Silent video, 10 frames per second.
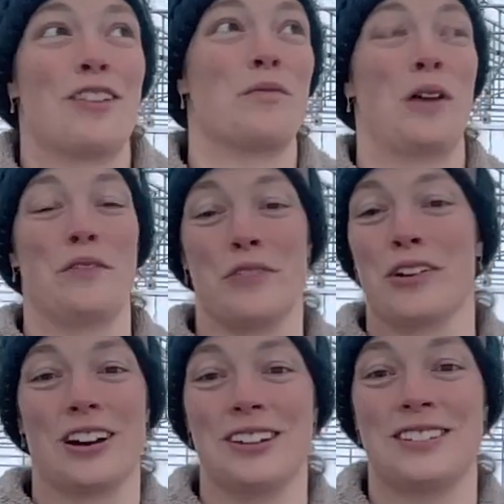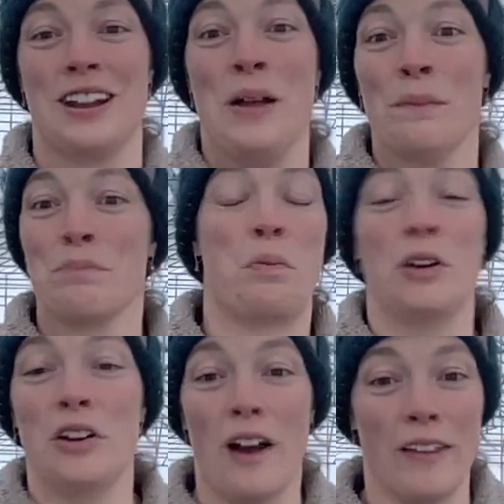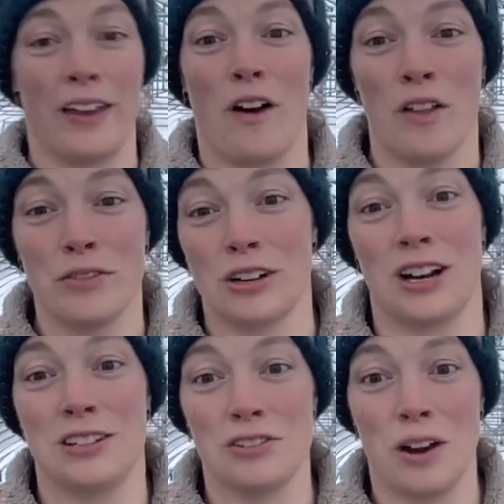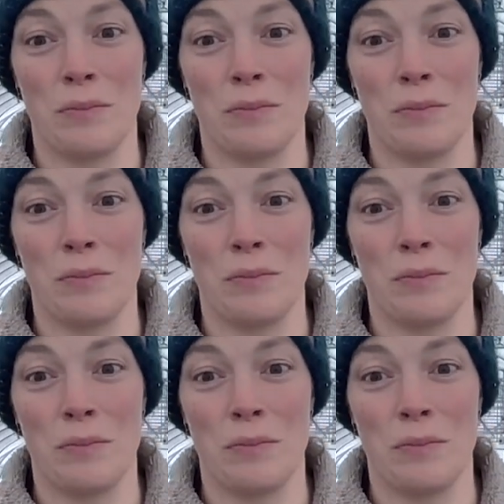The one florist put it like all over her Instagram,